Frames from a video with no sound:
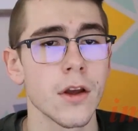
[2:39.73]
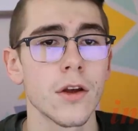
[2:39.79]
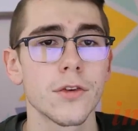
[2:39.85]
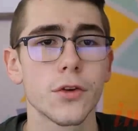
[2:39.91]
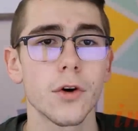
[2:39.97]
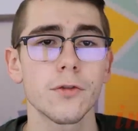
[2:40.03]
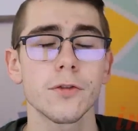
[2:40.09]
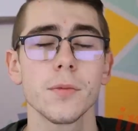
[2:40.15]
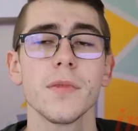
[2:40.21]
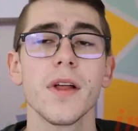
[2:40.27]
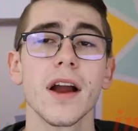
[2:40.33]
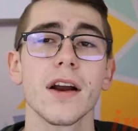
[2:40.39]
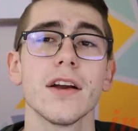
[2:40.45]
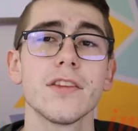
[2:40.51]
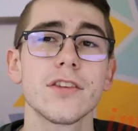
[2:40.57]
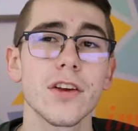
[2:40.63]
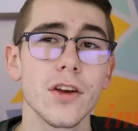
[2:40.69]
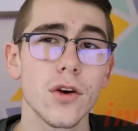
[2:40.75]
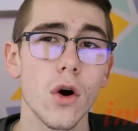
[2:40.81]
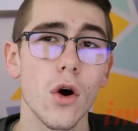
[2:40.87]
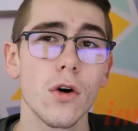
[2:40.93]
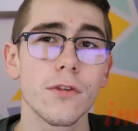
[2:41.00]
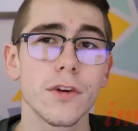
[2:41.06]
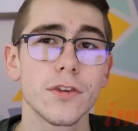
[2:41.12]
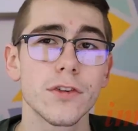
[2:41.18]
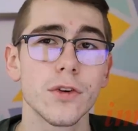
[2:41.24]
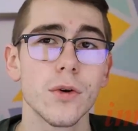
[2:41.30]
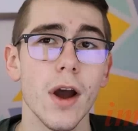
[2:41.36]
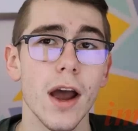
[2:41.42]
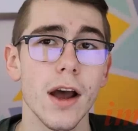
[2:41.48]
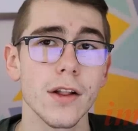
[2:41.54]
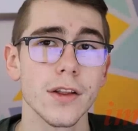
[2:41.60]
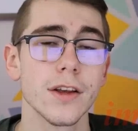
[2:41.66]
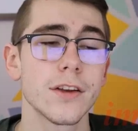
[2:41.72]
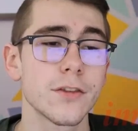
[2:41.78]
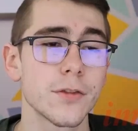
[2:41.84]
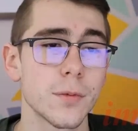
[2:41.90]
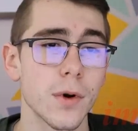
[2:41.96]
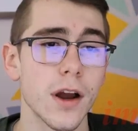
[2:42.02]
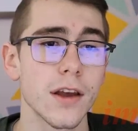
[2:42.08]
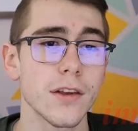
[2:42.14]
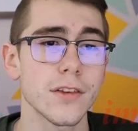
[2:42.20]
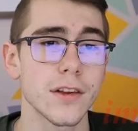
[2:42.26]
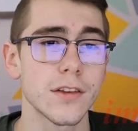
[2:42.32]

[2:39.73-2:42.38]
So from there, it's going to go over to Aliexpress.